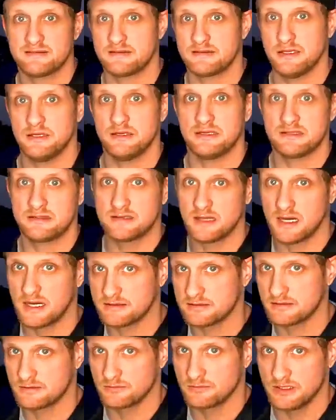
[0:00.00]
so you can talk
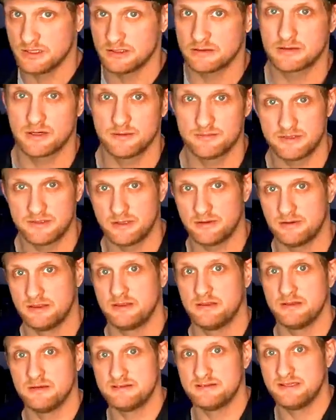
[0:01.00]
to real crypto
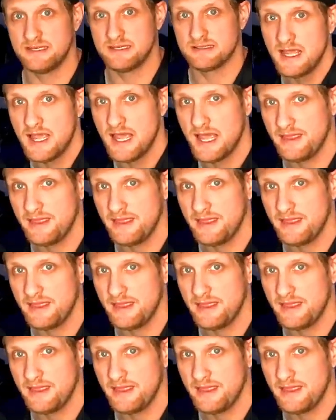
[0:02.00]
enthusiasts.